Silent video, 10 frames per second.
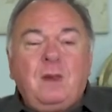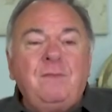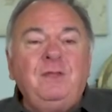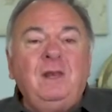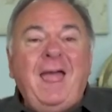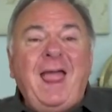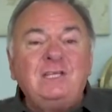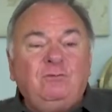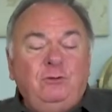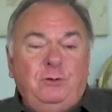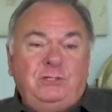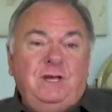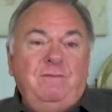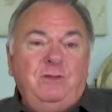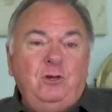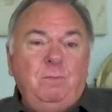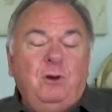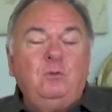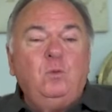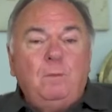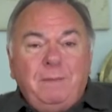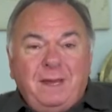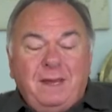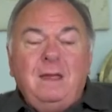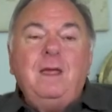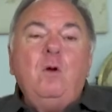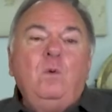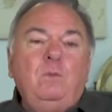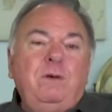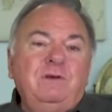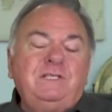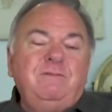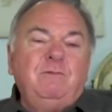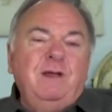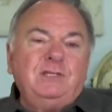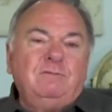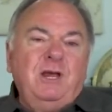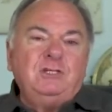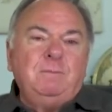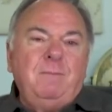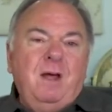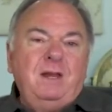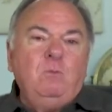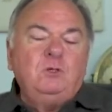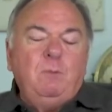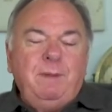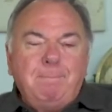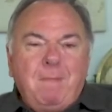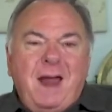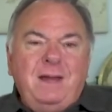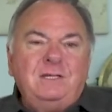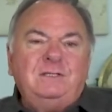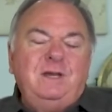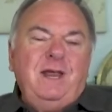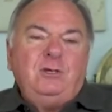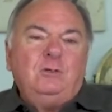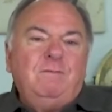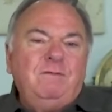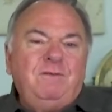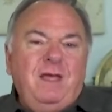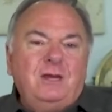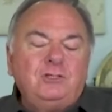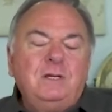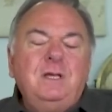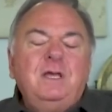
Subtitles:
The last fruits of the new birth will be when we receive a resurrection body, which will be minus the nature of the flesh.